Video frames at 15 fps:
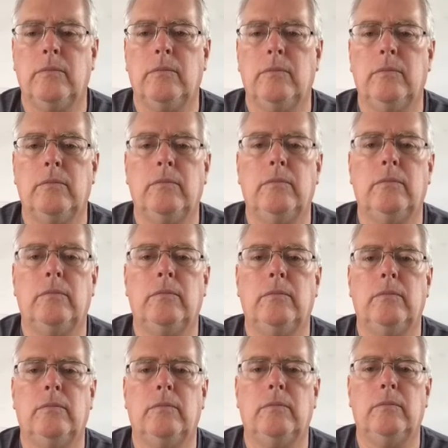
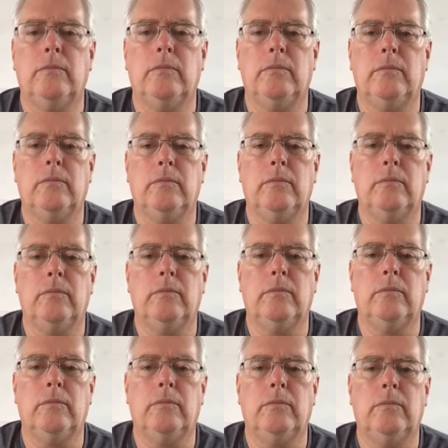
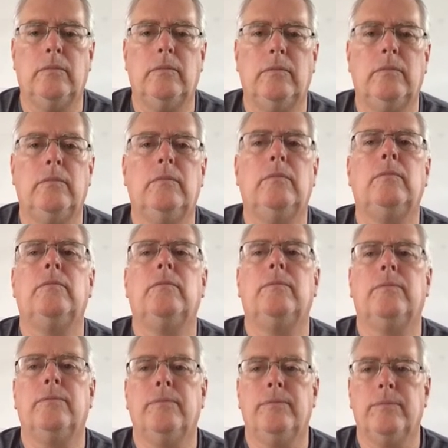
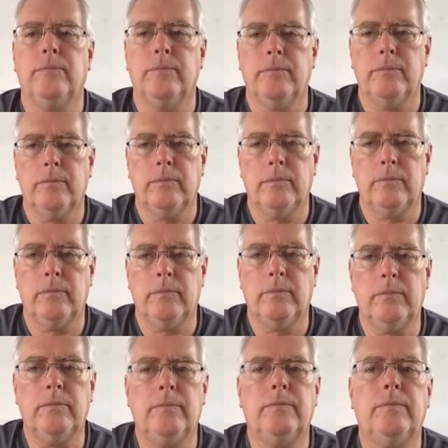
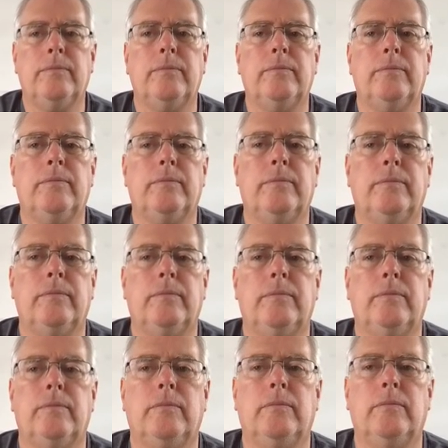
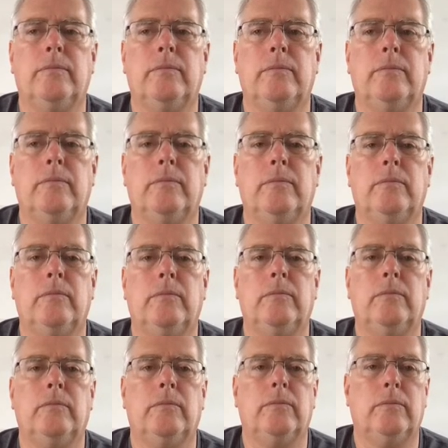
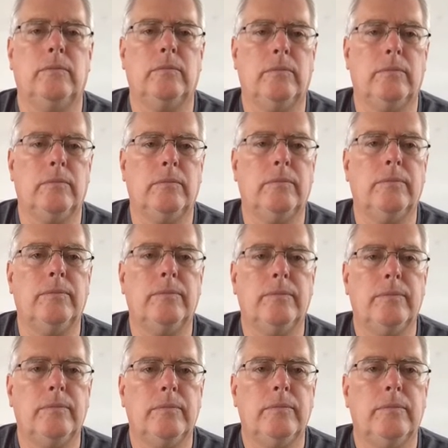
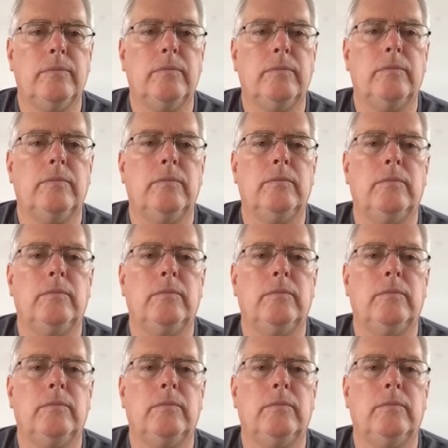No words are spoken by the person on screen.